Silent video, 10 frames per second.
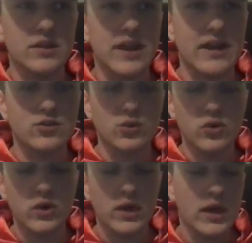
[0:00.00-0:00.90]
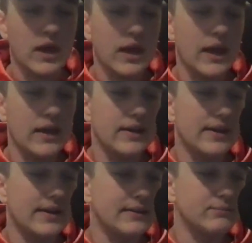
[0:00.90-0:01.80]
in high school, and
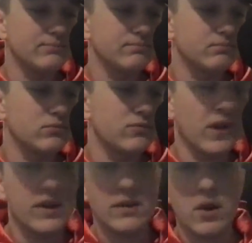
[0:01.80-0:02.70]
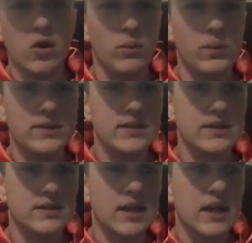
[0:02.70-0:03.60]
funded my whole
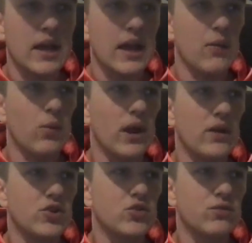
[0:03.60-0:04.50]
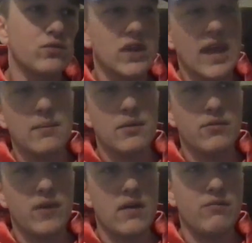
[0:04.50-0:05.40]
business. And what I came to
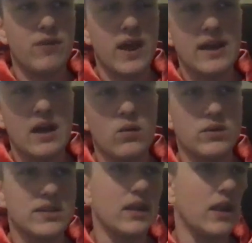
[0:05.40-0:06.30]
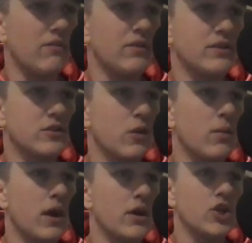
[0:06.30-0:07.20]
find out was I loved it so
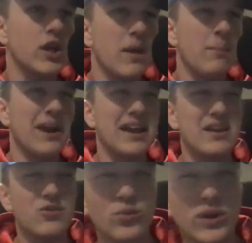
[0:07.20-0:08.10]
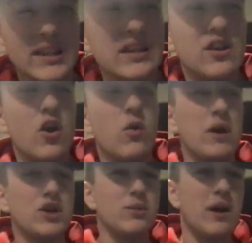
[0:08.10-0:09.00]
much, but I didn't really know
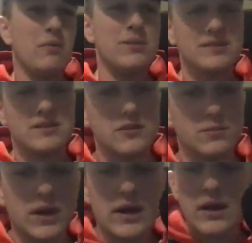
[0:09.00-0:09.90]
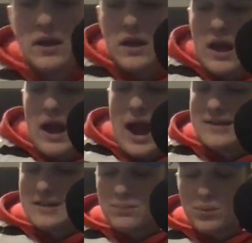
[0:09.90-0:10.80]
much about business, but I
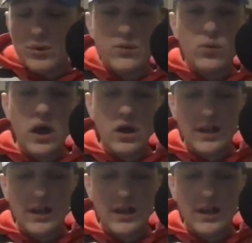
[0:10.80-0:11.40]
did pretty well